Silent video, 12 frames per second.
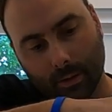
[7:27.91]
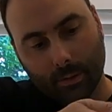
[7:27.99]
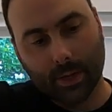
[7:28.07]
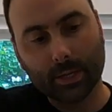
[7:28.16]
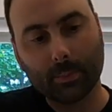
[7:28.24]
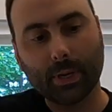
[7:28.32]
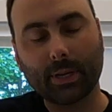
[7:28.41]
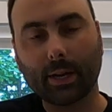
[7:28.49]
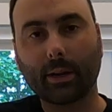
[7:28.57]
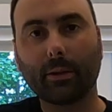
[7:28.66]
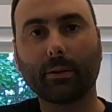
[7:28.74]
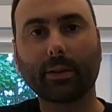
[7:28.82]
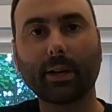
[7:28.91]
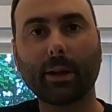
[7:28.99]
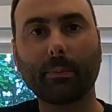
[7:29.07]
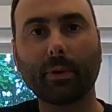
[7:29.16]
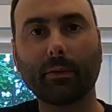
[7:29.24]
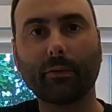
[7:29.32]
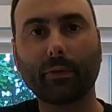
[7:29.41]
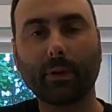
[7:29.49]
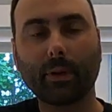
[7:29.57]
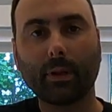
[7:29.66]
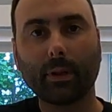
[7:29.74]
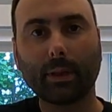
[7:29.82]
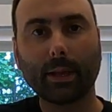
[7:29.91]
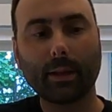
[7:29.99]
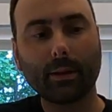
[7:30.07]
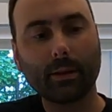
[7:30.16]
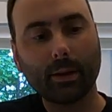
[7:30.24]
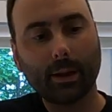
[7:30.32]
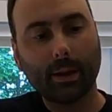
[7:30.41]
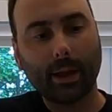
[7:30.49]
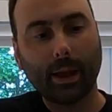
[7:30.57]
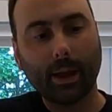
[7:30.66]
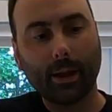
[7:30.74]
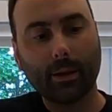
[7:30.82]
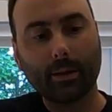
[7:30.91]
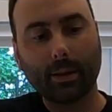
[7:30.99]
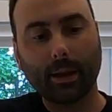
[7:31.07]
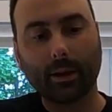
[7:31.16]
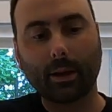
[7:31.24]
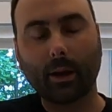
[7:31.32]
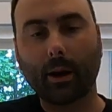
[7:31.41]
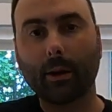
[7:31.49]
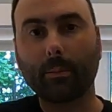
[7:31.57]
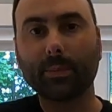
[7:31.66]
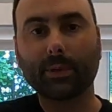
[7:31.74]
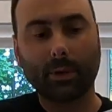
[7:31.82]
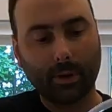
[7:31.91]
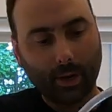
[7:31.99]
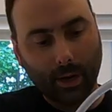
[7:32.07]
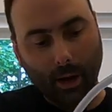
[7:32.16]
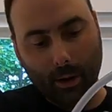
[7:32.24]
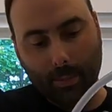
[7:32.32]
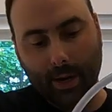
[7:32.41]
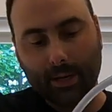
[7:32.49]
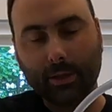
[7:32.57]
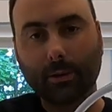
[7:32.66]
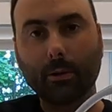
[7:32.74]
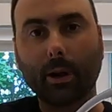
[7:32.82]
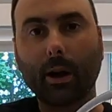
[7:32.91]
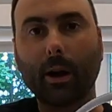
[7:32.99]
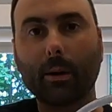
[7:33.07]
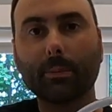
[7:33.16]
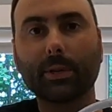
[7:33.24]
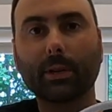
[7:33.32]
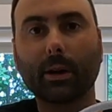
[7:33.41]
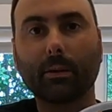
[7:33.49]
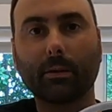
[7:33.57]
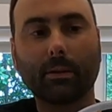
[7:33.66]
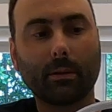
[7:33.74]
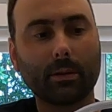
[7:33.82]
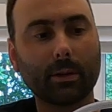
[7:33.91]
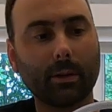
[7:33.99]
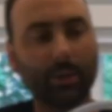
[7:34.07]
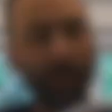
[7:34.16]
this particular type of lid, and it carbonates through a carb stone. So I'll